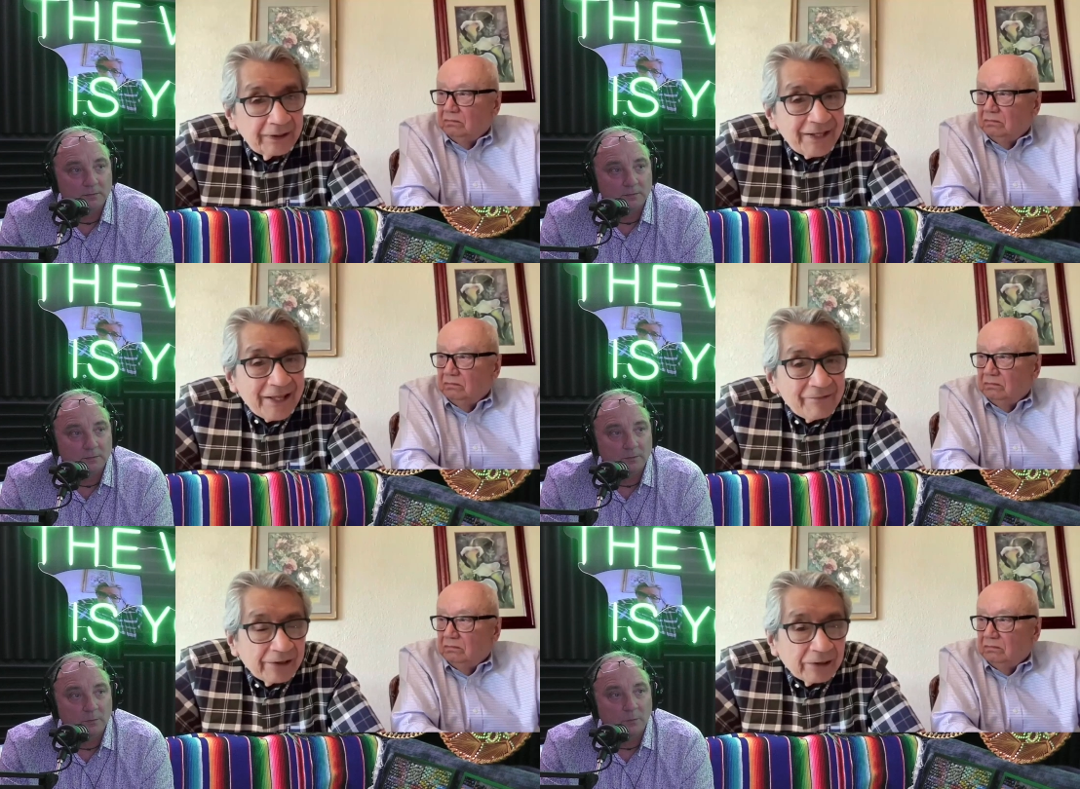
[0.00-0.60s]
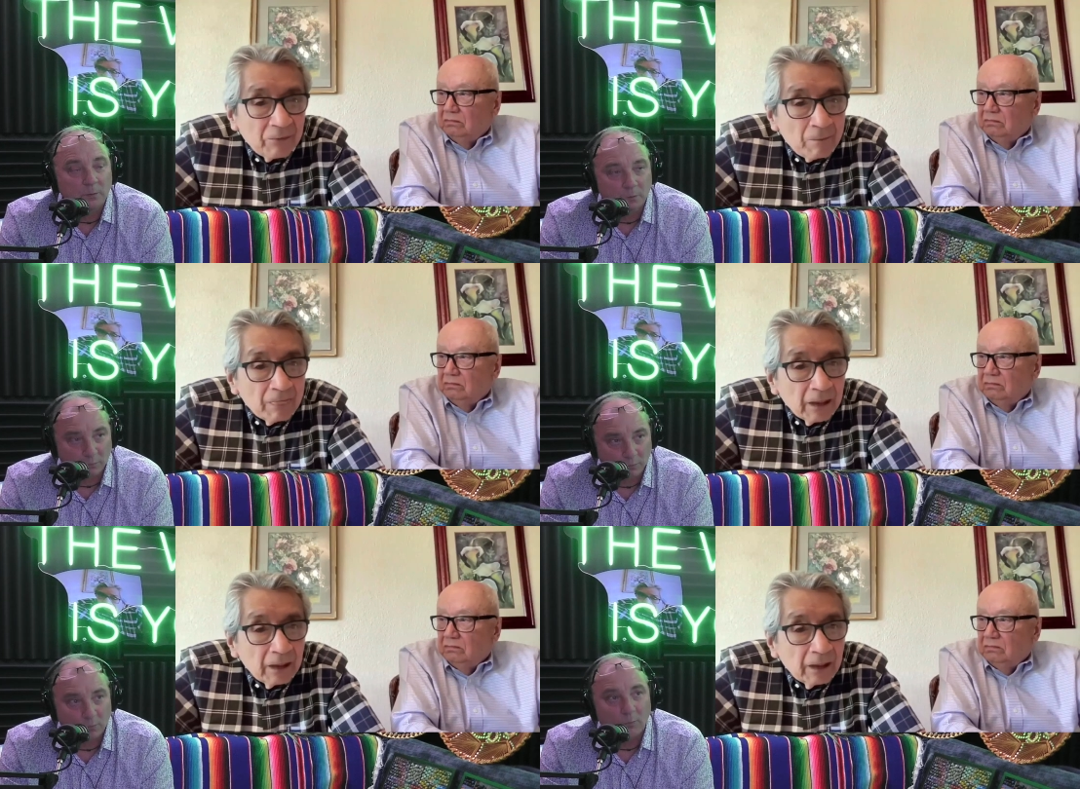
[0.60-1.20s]
Speaker 1: never.
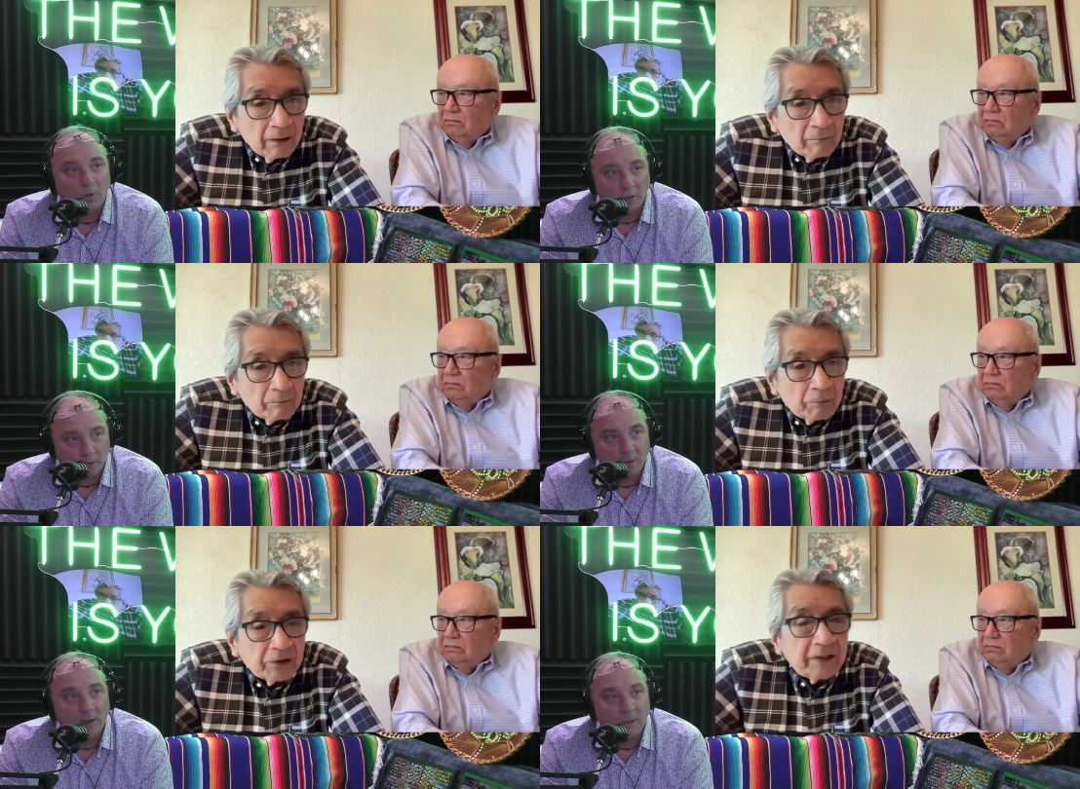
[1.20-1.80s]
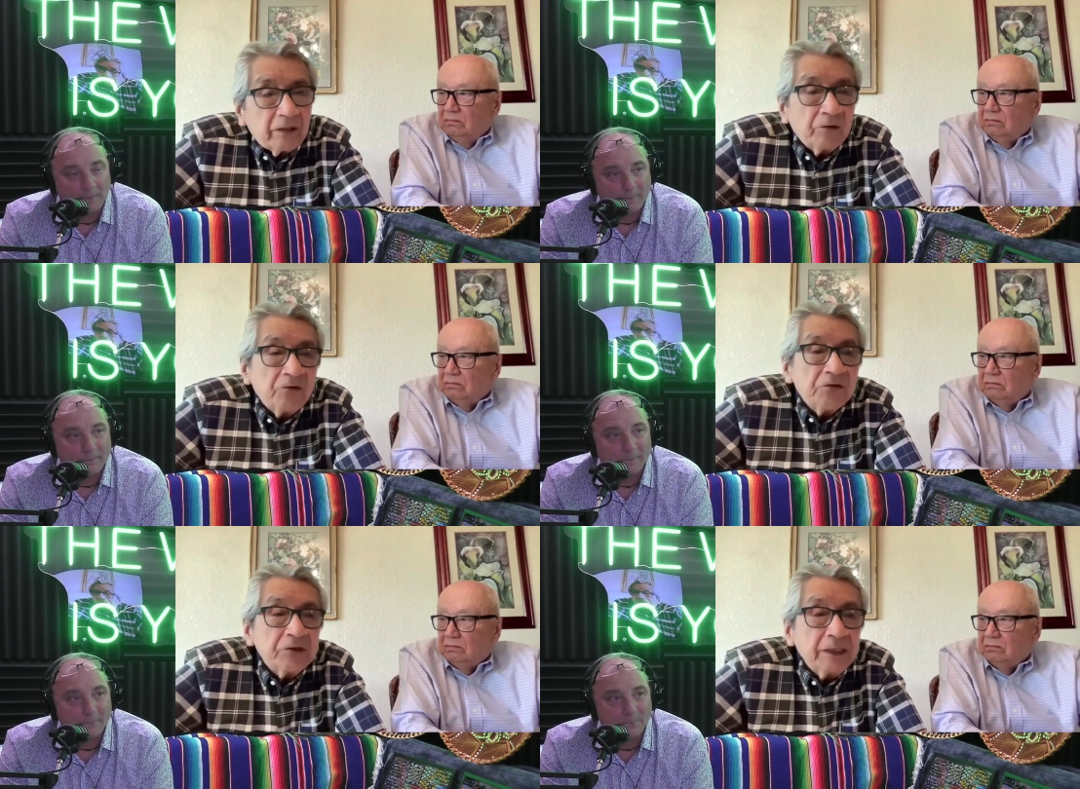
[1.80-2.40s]
Mm-hmm. But he
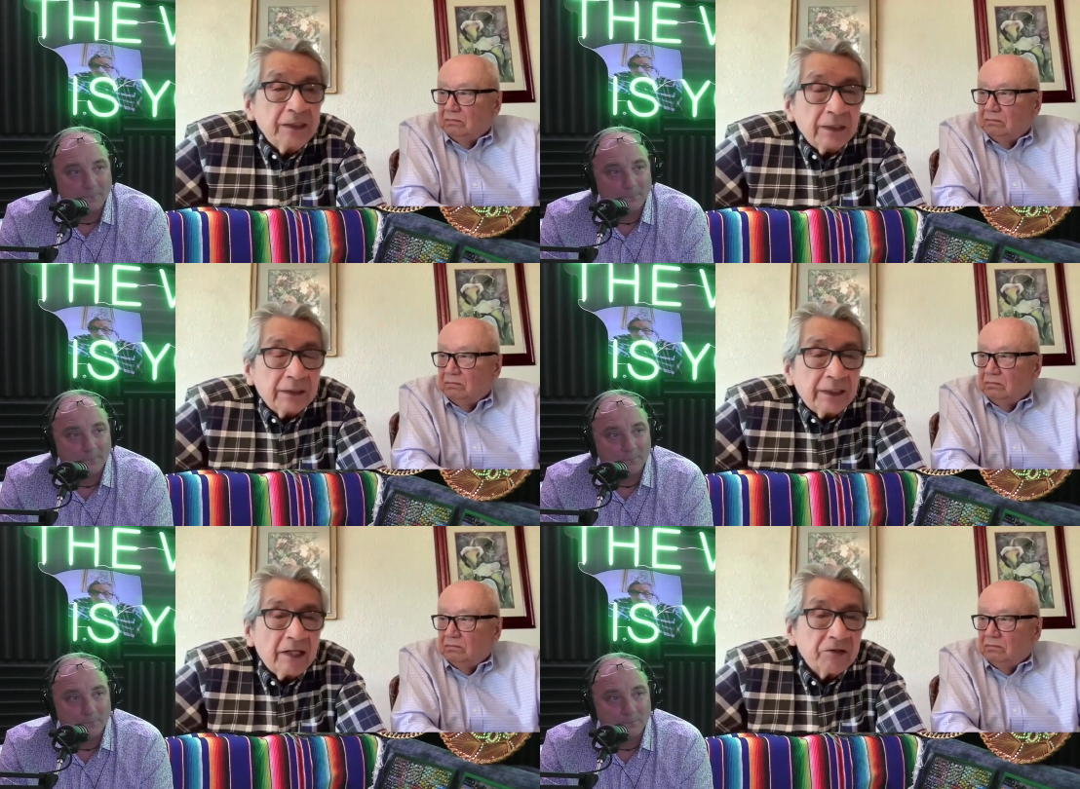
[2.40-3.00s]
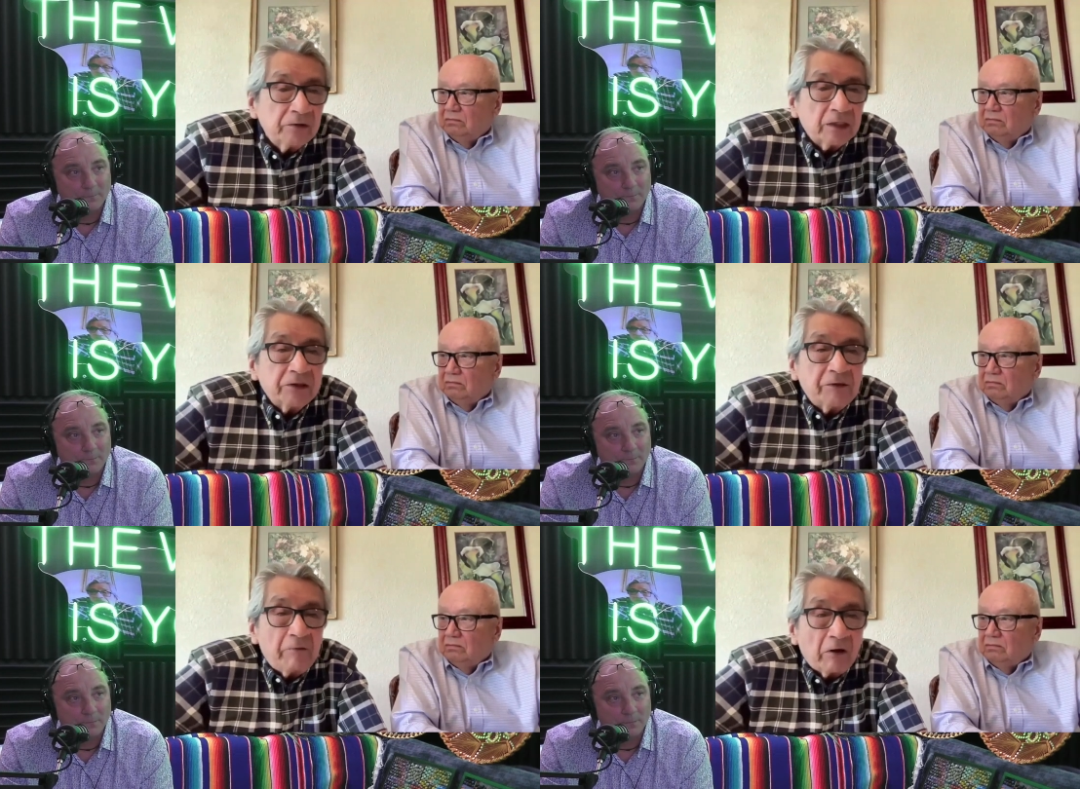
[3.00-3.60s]
could read the National
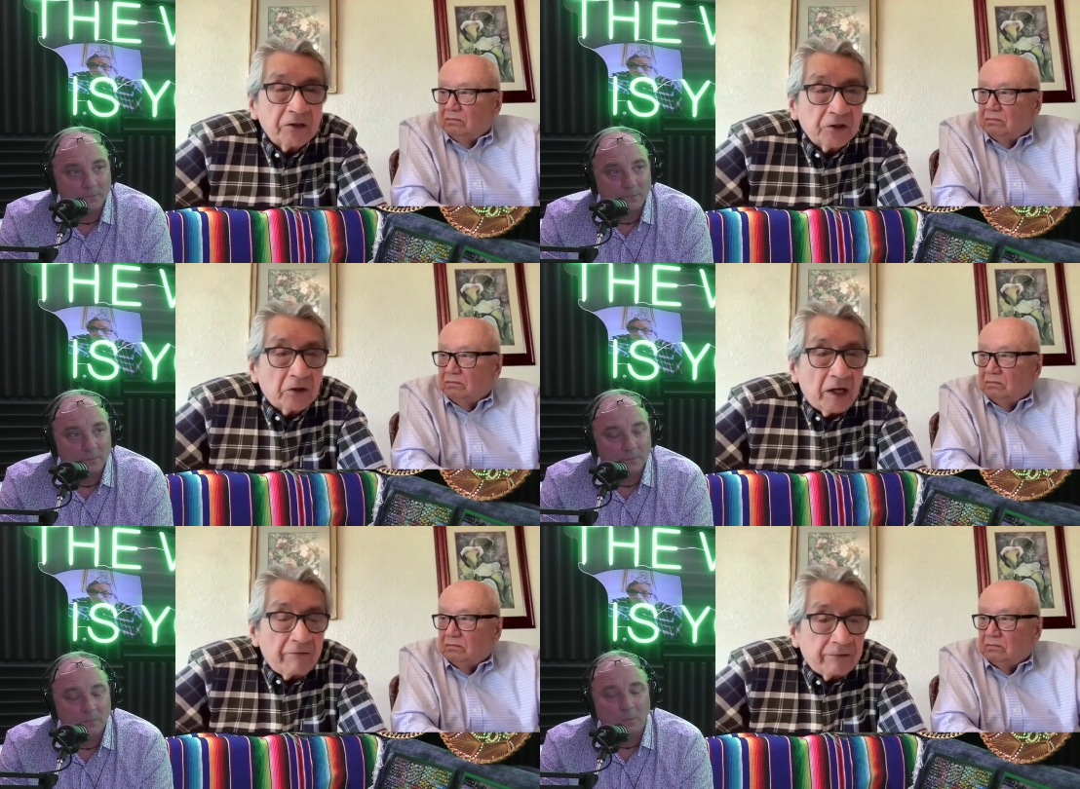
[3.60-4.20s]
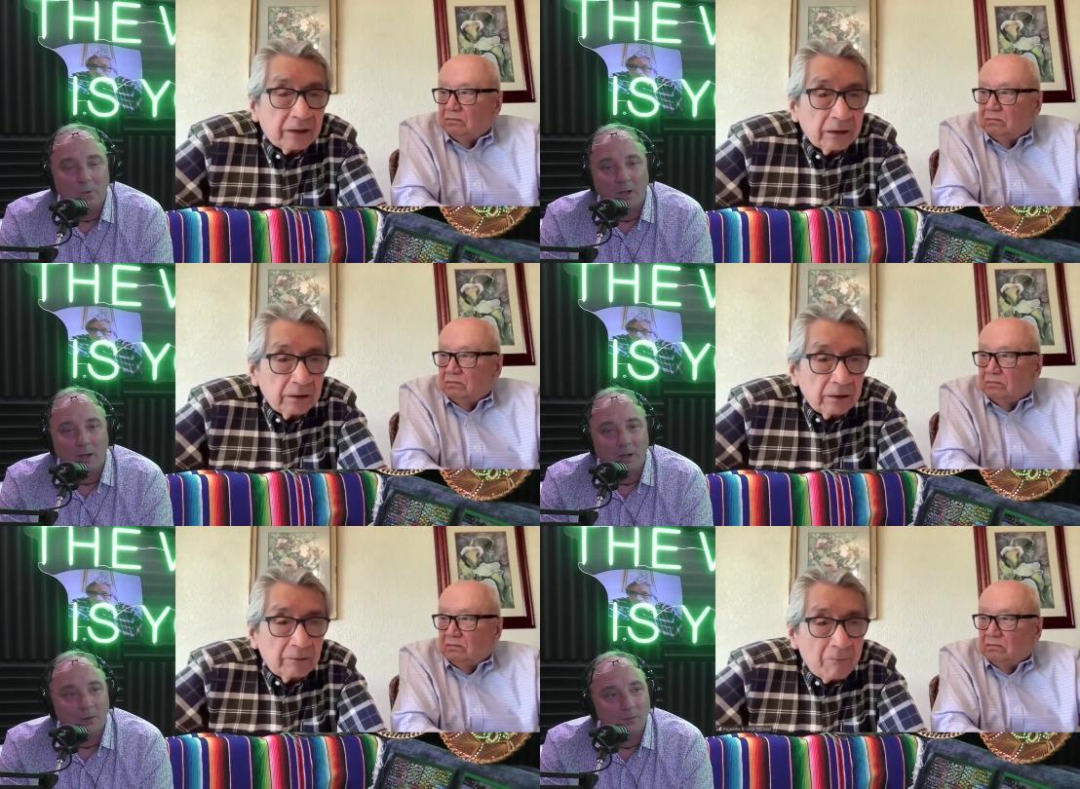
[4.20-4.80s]
Geographic.
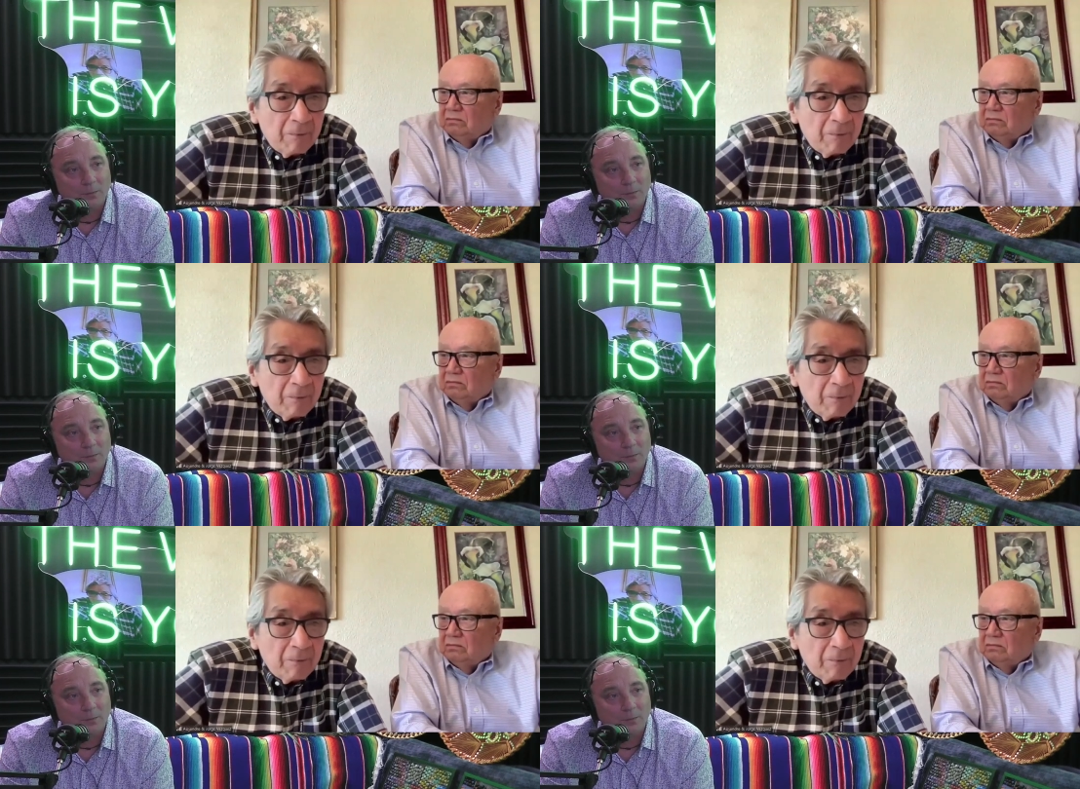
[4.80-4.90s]
Wow.